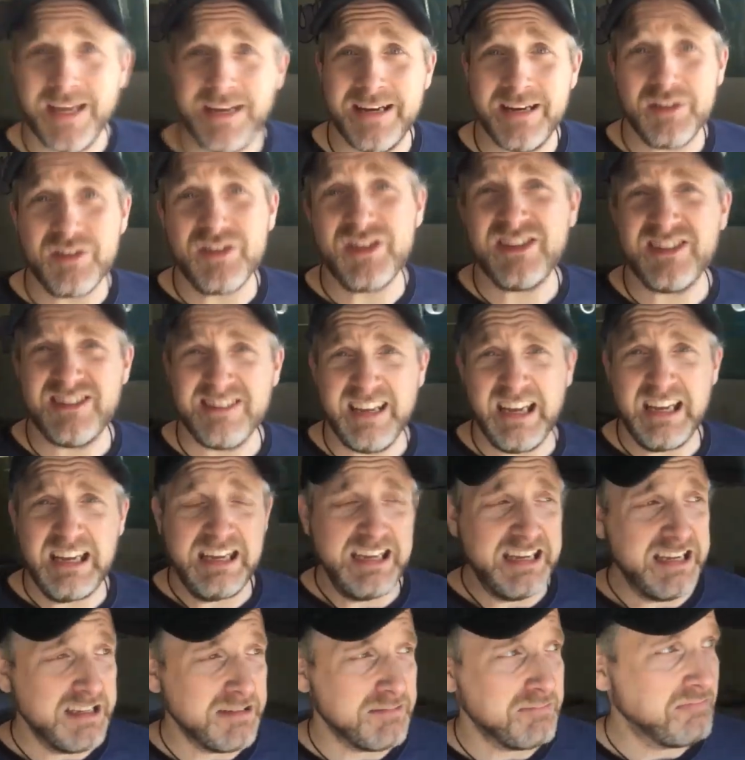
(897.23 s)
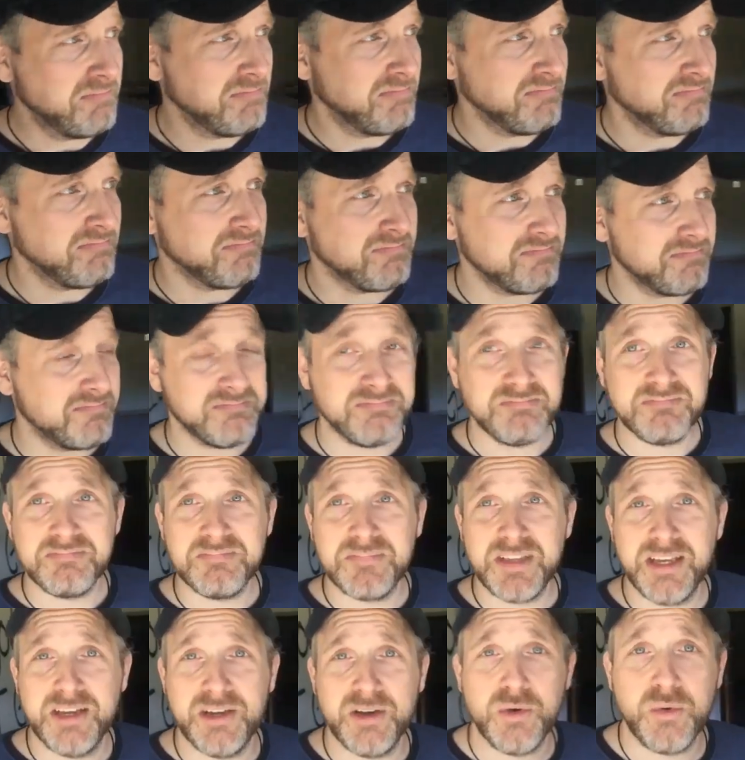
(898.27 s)
and it's sticky.
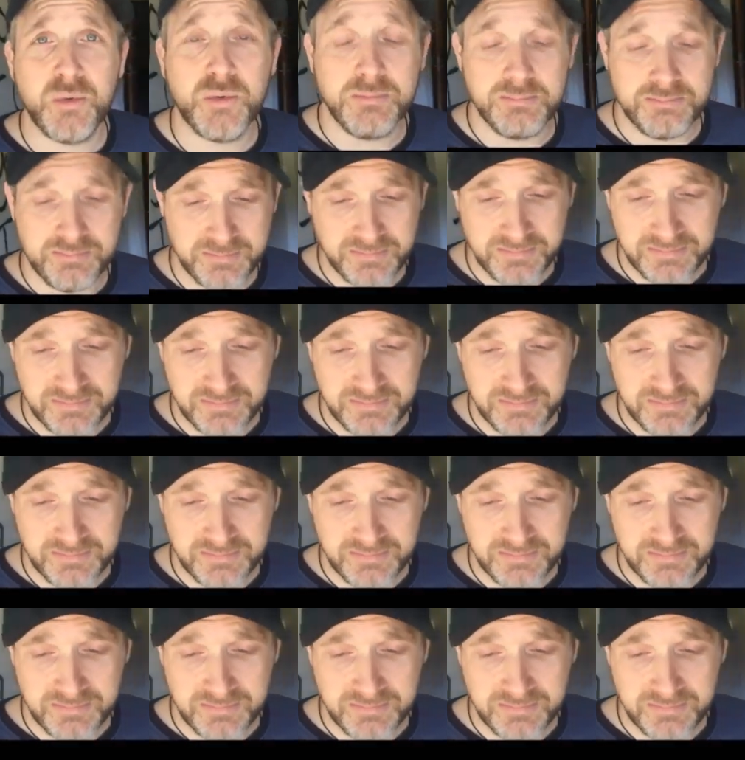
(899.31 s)
Ew,